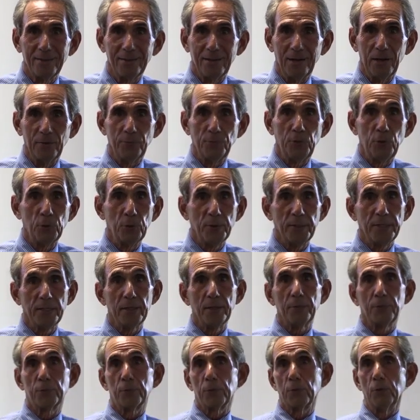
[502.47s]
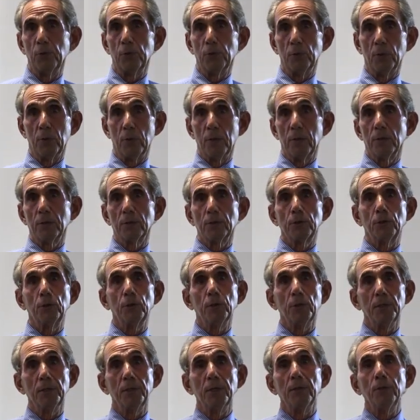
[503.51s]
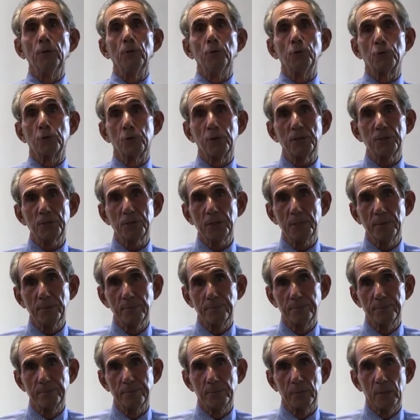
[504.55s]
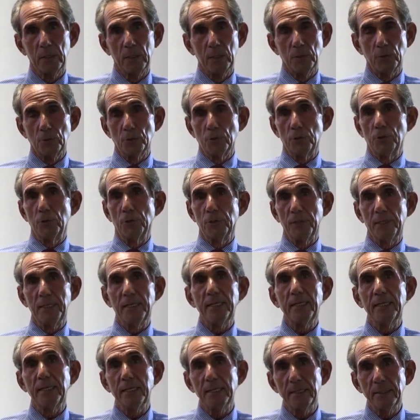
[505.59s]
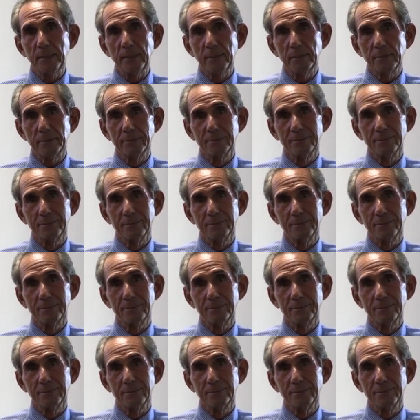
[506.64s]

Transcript: of doing it through good nutrition, good eating.